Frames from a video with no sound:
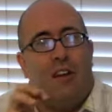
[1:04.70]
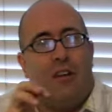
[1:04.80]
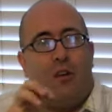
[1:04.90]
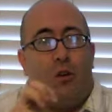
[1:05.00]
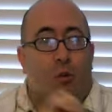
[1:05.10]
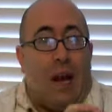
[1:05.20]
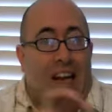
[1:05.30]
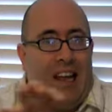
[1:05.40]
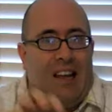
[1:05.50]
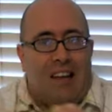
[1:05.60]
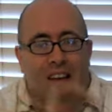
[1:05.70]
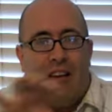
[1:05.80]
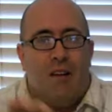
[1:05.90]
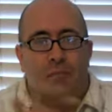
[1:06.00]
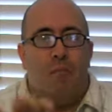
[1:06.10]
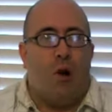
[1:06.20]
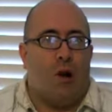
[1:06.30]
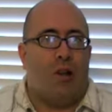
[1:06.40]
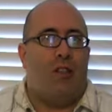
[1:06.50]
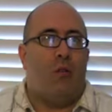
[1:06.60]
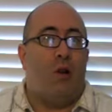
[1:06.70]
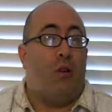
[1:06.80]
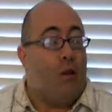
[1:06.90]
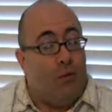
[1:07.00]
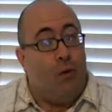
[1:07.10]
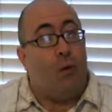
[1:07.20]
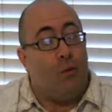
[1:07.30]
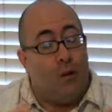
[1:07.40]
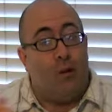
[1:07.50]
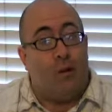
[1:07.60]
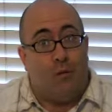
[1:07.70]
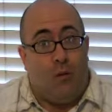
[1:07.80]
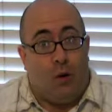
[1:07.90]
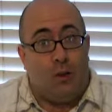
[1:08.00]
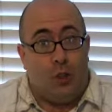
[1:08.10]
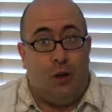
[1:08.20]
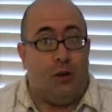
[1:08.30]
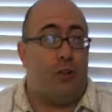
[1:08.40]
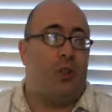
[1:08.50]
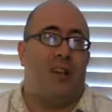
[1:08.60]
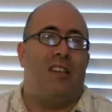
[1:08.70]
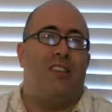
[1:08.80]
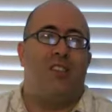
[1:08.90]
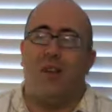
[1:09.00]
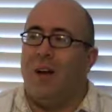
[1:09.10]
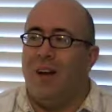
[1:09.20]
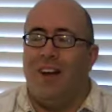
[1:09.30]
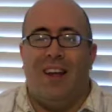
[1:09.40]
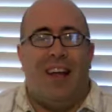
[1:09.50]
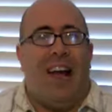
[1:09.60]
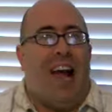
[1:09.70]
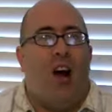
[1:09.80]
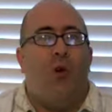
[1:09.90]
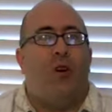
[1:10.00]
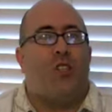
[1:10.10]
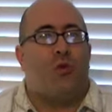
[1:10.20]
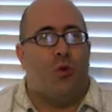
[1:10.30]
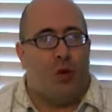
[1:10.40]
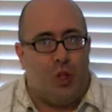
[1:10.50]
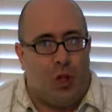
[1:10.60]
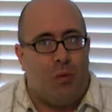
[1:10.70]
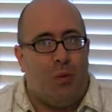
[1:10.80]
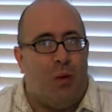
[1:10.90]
grading mark that we look for when we look for a church is, how was worship?